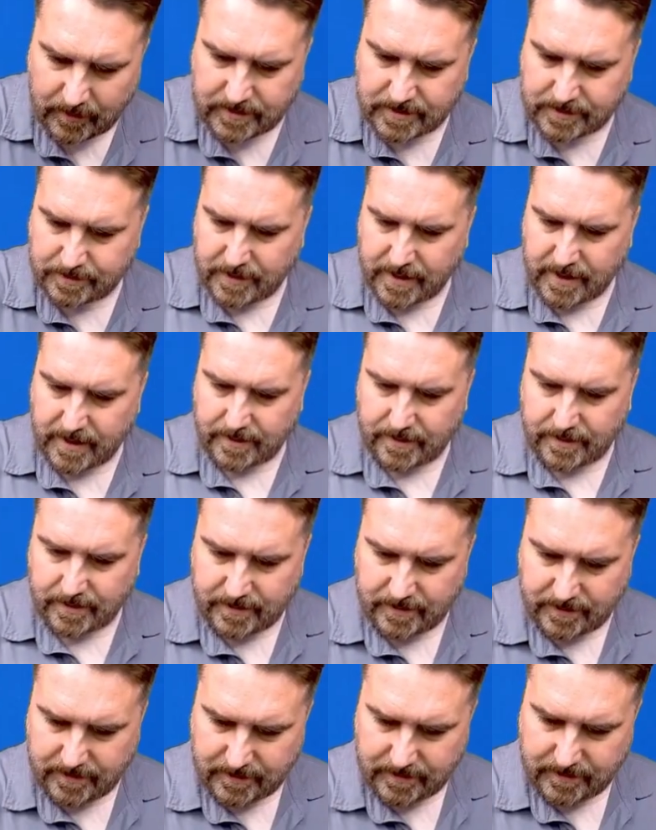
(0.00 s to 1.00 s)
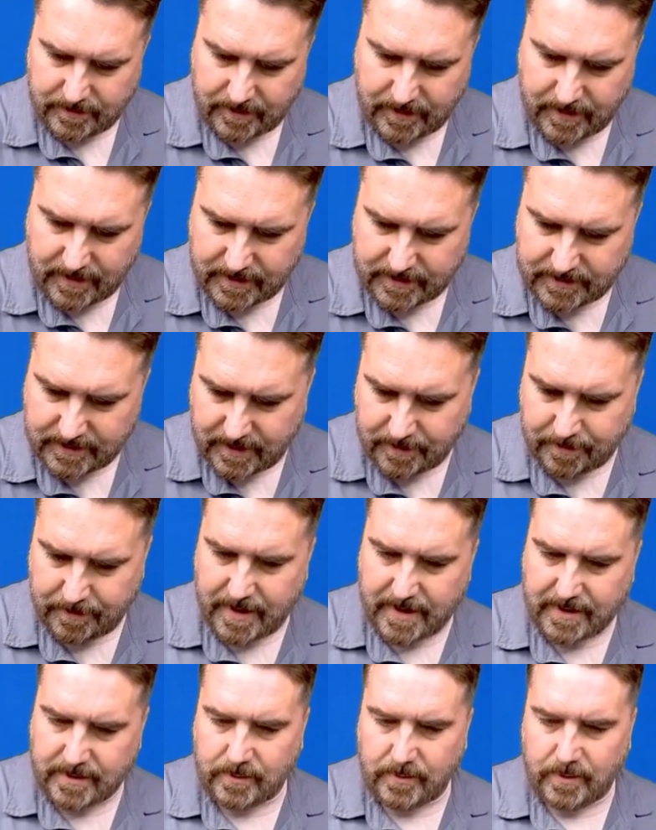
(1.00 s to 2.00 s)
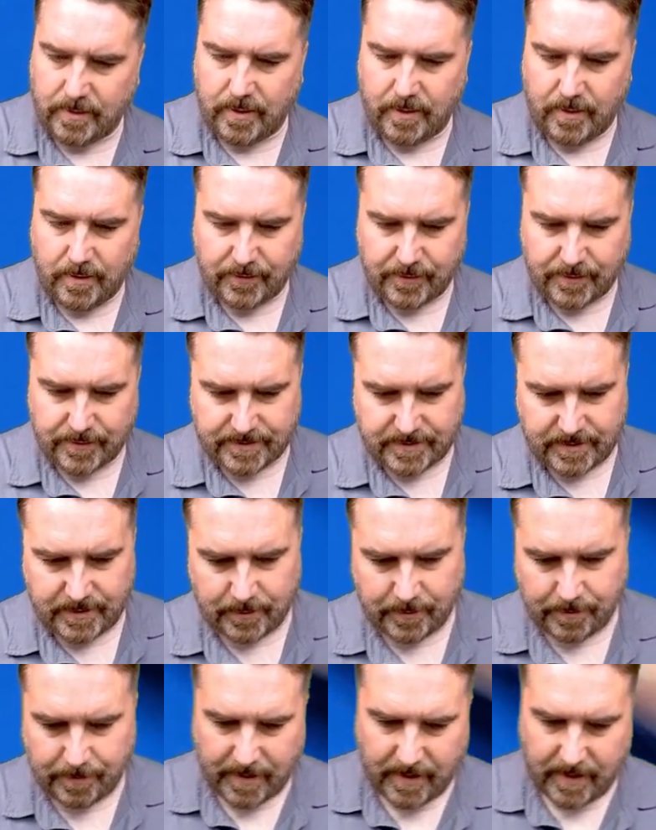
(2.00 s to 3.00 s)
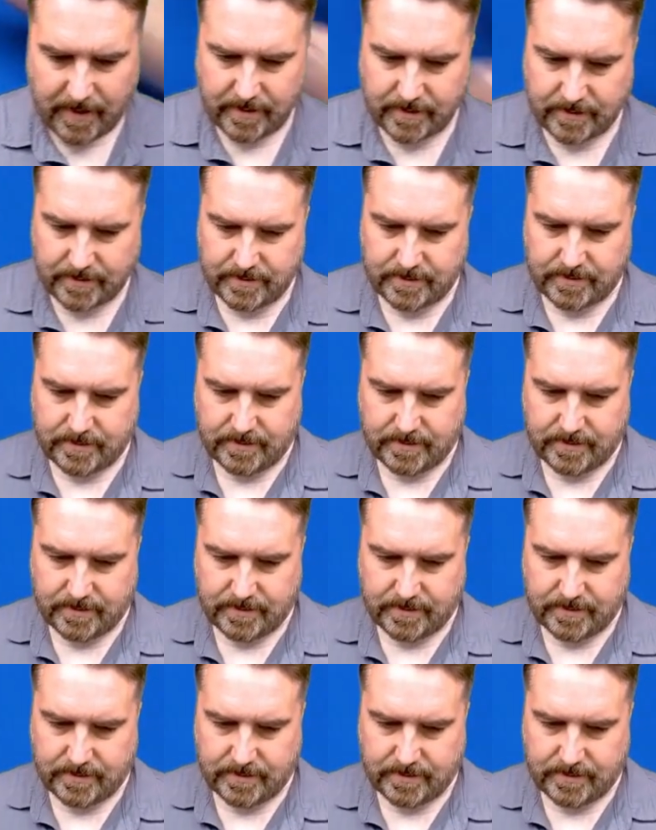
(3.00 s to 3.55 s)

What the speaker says: Spider. Yeah, that's not a bad little haul for a single box.